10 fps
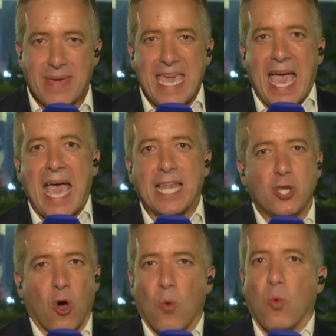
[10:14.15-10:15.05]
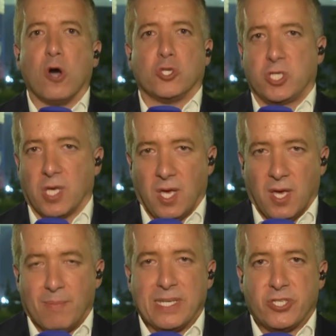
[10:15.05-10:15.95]
He had not watched
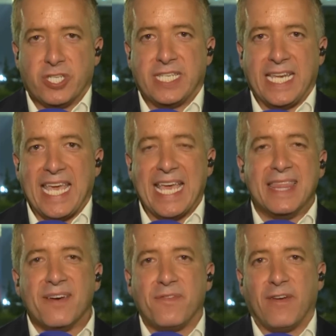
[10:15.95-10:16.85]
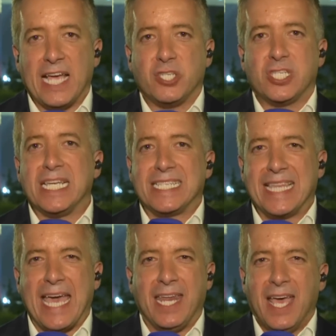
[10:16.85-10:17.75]
Manchester City in the flesh since
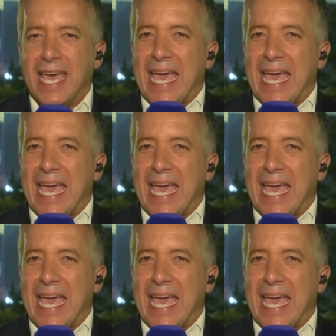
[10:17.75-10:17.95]
then,